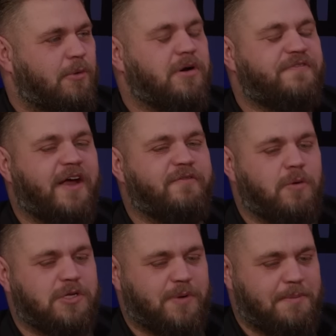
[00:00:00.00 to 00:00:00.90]
One of his
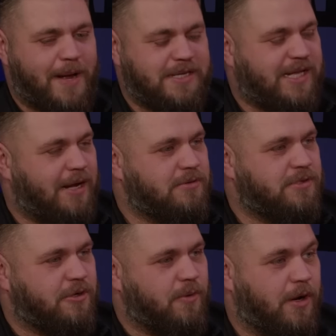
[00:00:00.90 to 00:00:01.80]
favourite ones where he bends
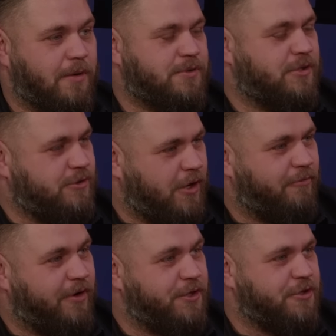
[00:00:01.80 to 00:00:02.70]
down to uh, to
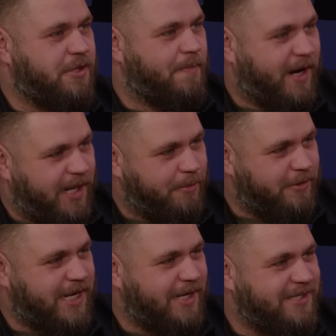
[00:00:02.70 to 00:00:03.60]
sort of readjust the penalty,
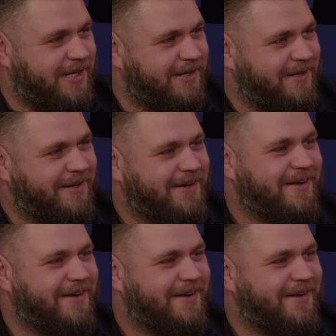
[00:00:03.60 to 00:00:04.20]
but takes it.